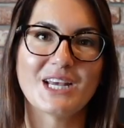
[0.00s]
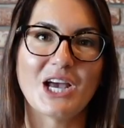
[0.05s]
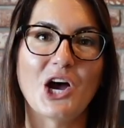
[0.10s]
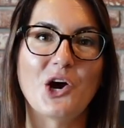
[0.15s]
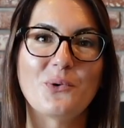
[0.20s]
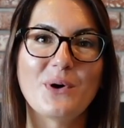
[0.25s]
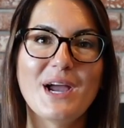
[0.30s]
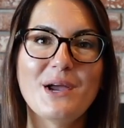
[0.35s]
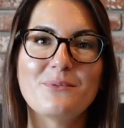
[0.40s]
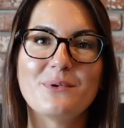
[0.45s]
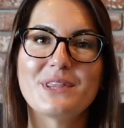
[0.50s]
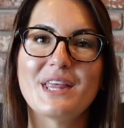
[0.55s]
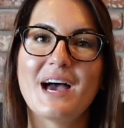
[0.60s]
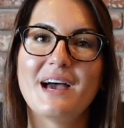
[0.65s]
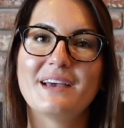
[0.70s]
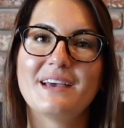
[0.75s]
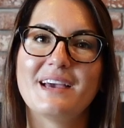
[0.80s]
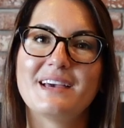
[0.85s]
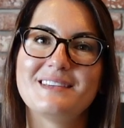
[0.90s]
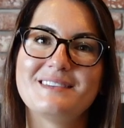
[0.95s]
All right, well,
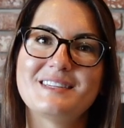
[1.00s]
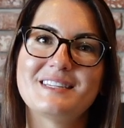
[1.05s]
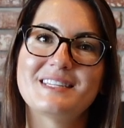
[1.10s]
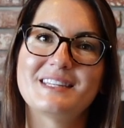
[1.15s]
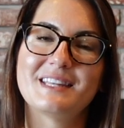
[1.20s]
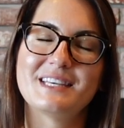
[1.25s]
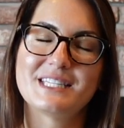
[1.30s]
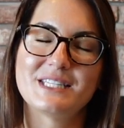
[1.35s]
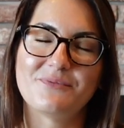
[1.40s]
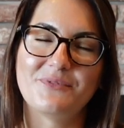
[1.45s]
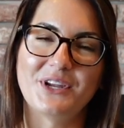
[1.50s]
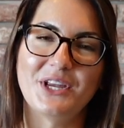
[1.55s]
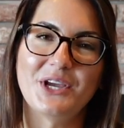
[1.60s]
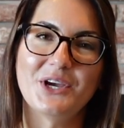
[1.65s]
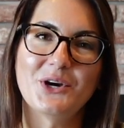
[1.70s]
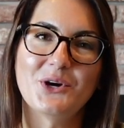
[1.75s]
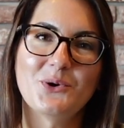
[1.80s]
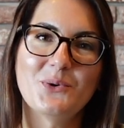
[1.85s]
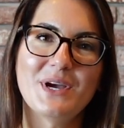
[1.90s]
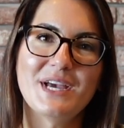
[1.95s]
that ends this
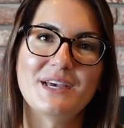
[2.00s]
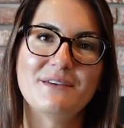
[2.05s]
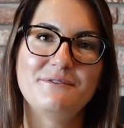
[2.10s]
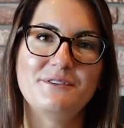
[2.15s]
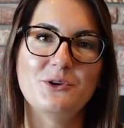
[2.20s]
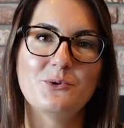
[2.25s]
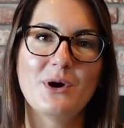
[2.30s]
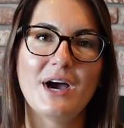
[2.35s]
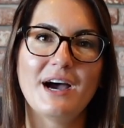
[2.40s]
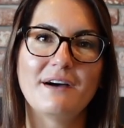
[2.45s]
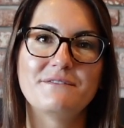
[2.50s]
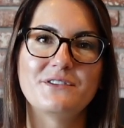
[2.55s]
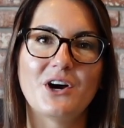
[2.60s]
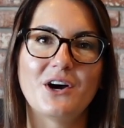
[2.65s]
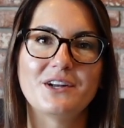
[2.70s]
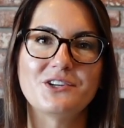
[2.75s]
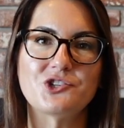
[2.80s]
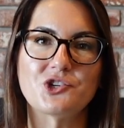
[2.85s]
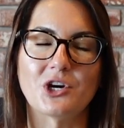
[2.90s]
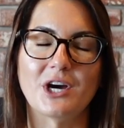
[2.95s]
video. If you have
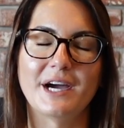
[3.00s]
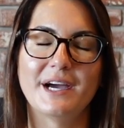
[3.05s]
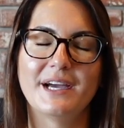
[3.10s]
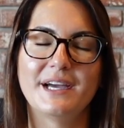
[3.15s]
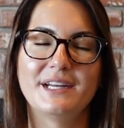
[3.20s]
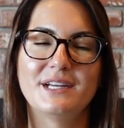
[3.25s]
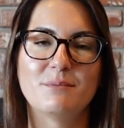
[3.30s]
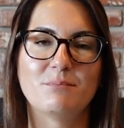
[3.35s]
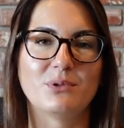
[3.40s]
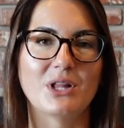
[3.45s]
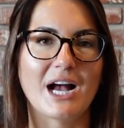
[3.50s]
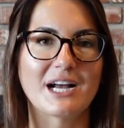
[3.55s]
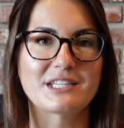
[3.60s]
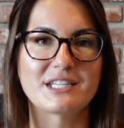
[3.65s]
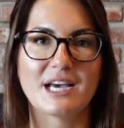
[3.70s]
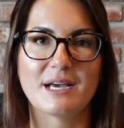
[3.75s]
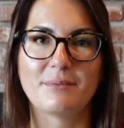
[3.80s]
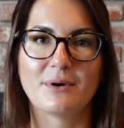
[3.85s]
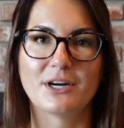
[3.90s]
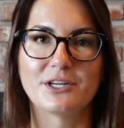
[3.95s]
not tried Black
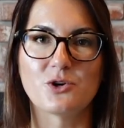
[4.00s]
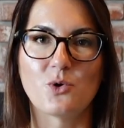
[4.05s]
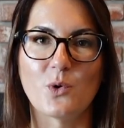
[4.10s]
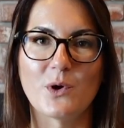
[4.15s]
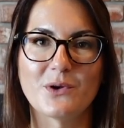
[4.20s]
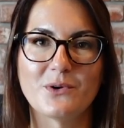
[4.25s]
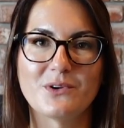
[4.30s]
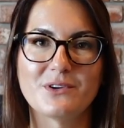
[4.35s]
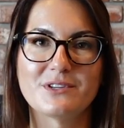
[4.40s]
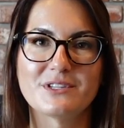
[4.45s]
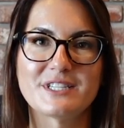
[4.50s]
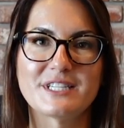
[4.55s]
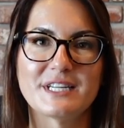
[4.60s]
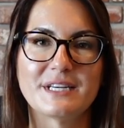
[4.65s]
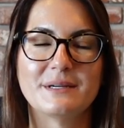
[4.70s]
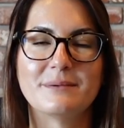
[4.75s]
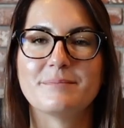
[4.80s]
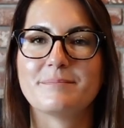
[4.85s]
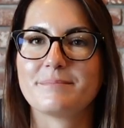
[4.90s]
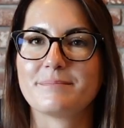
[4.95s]
Tie Barn oils,
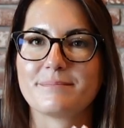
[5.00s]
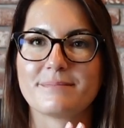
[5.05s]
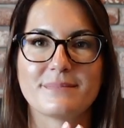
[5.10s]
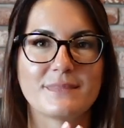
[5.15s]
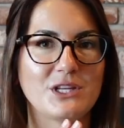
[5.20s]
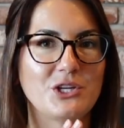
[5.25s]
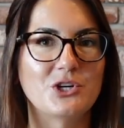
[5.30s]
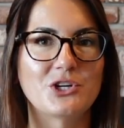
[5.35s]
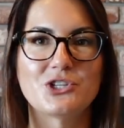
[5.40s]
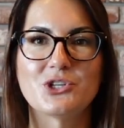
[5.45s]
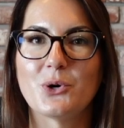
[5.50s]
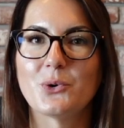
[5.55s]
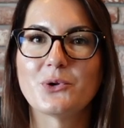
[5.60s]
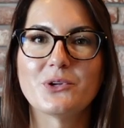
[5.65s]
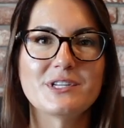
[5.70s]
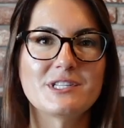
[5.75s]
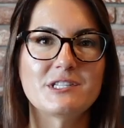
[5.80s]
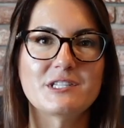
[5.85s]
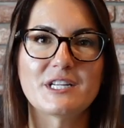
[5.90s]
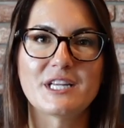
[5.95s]
you're
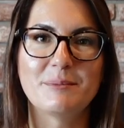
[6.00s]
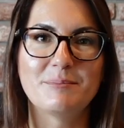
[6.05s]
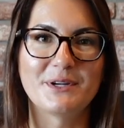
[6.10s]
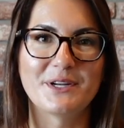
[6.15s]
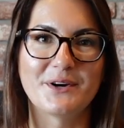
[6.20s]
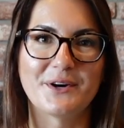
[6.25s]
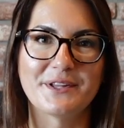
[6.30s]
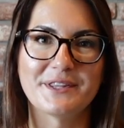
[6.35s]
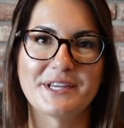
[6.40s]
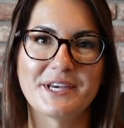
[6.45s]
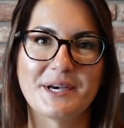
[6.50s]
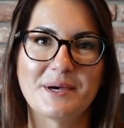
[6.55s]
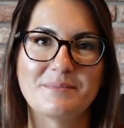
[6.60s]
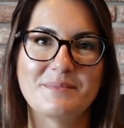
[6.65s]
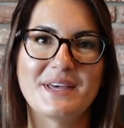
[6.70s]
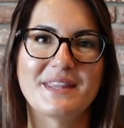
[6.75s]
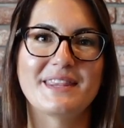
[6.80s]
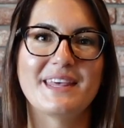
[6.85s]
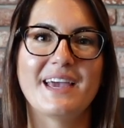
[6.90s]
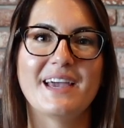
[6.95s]
totally sleeping on them.
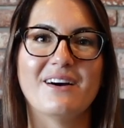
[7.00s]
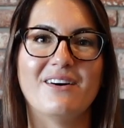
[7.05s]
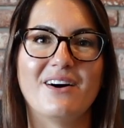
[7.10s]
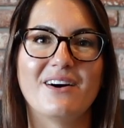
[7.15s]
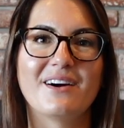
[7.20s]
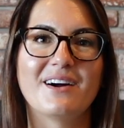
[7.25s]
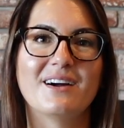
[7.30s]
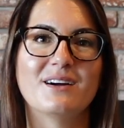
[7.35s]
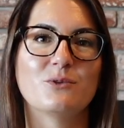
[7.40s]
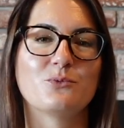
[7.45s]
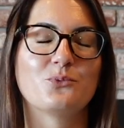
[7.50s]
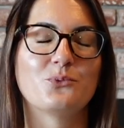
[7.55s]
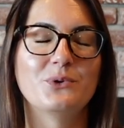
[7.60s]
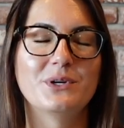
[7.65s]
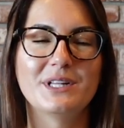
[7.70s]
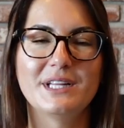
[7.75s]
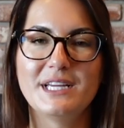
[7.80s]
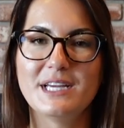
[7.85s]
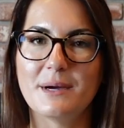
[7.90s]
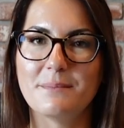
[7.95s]
They are
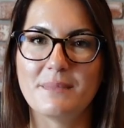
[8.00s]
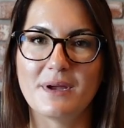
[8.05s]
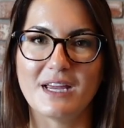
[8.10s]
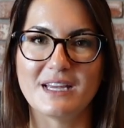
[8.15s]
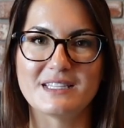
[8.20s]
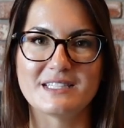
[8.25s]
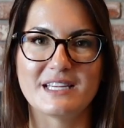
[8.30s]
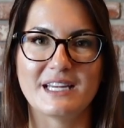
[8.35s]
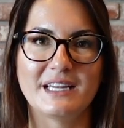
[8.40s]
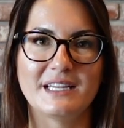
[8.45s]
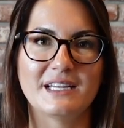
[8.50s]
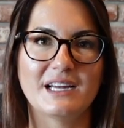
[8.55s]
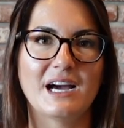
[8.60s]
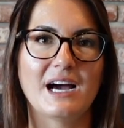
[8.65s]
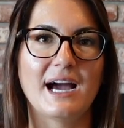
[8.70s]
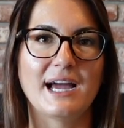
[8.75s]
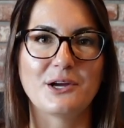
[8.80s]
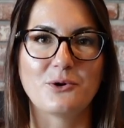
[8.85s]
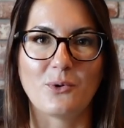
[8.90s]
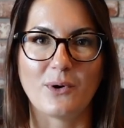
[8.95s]
really amazing,
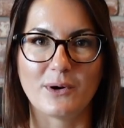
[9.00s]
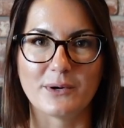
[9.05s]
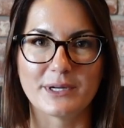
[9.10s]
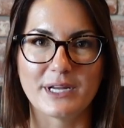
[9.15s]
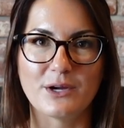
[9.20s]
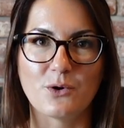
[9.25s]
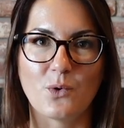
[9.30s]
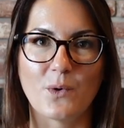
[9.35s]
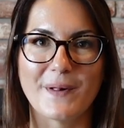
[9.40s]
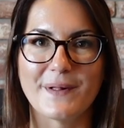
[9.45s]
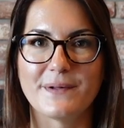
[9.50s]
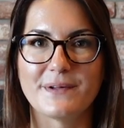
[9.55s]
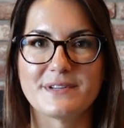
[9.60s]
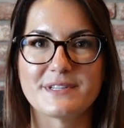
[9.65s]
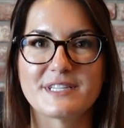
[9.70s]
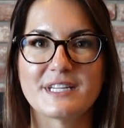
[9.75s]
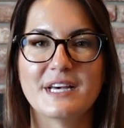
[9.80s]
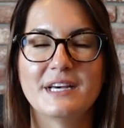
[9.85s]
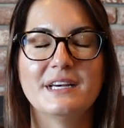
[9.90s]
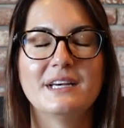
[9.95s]
high quality
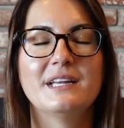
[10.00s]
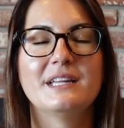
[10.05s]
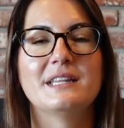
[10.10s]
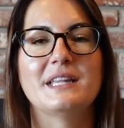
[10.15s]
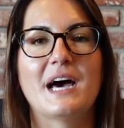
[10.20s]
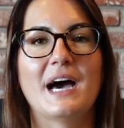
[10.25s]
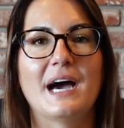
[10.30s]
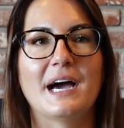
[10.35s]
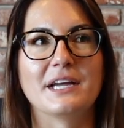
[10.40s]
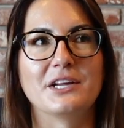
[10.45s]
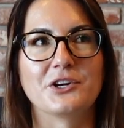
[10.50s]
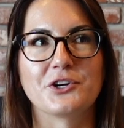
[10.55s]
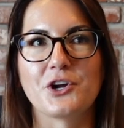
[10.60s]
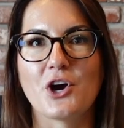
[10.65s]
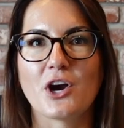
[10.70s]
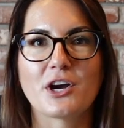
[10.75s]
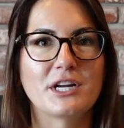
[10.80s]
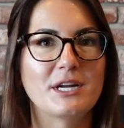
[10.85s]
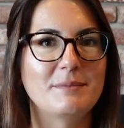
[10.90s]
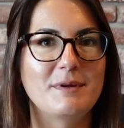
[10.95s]
oils that you're
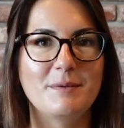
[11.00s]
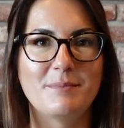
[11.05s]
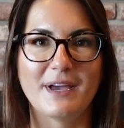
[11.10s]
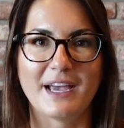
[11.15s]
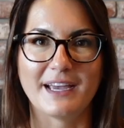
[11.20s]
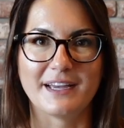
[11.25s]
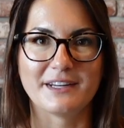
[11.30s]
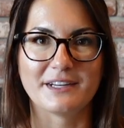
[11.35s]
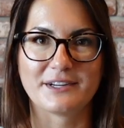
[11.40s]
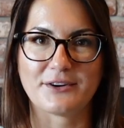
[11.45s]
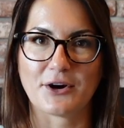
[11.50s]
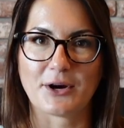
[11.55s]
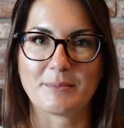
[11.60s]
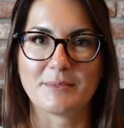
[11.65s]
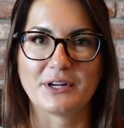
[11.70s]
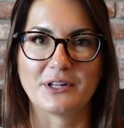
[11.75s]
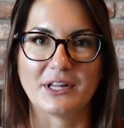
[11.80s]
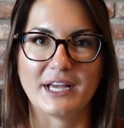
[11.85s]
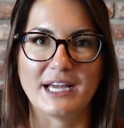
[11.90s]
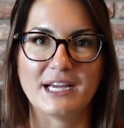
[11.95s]
not going to be paying an arm
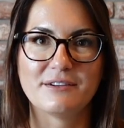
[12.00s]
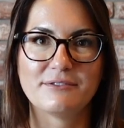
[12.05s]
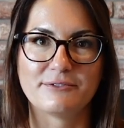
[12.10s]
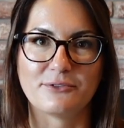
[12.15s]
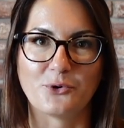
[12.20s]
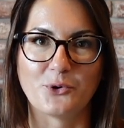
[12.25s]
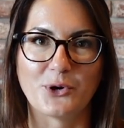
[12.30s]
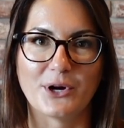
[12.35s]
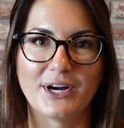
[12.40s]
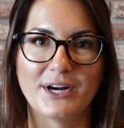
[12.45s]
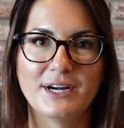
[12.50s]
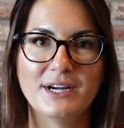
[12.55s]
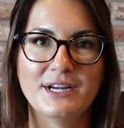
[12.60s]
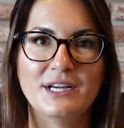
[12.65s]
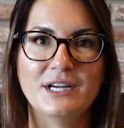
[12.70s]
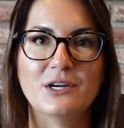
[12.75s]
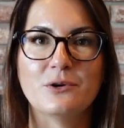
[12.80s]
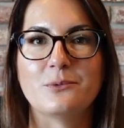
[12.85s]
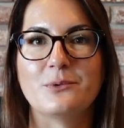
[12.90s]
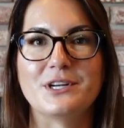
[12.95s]
and a leg for,
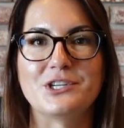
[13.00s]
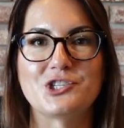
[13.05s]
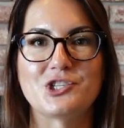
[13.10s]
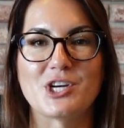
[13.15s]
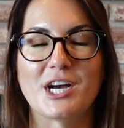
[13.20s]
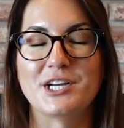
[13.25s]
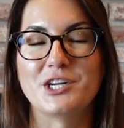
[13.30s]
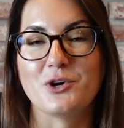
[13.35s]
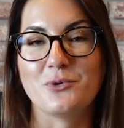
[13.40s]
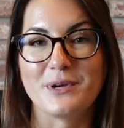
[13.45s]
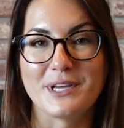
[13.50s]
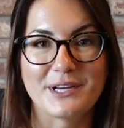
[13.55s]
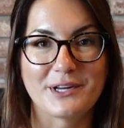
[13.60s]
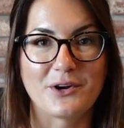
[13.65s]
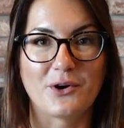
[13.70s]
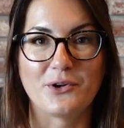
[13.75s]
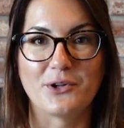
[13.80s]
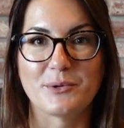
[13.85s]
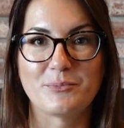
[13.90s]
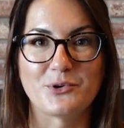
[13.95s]
which I know we can
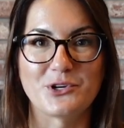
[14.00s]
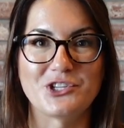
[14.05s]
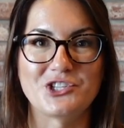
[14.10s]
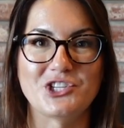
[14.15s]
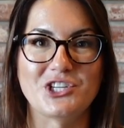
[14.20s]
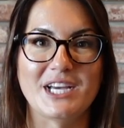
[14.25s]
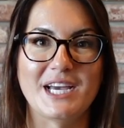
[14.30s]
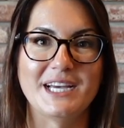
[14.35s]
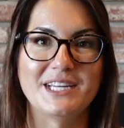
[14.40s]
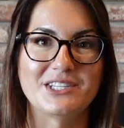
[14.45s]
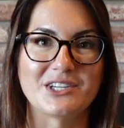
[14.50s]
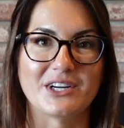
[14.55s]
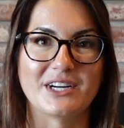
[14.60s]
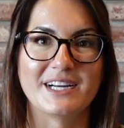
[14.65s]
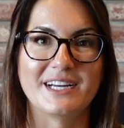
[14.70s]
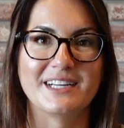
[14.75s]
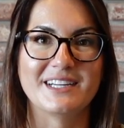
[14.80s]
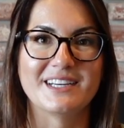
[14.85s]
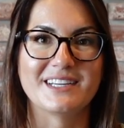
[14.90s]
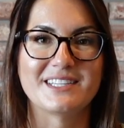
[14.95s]
all appreciate
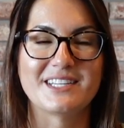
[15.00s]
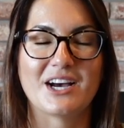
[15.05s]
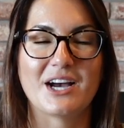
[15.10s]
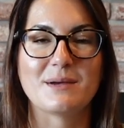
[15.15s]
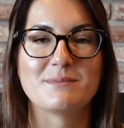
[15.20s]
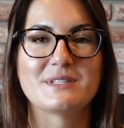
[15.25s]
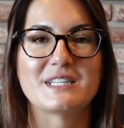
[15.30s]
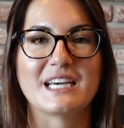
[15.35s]
during times